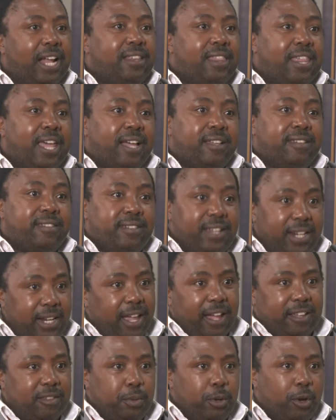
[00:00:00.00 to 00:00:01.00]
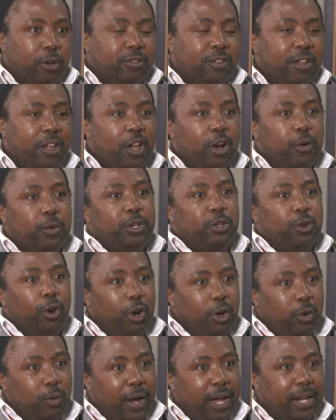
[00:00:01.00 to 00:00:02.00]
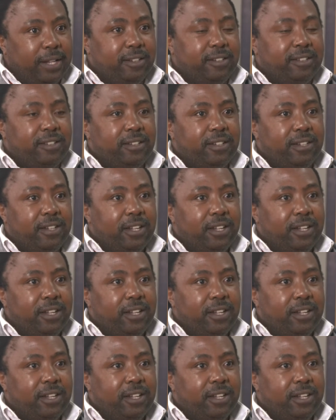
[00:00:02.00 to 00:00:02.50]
they are serious, because we don't want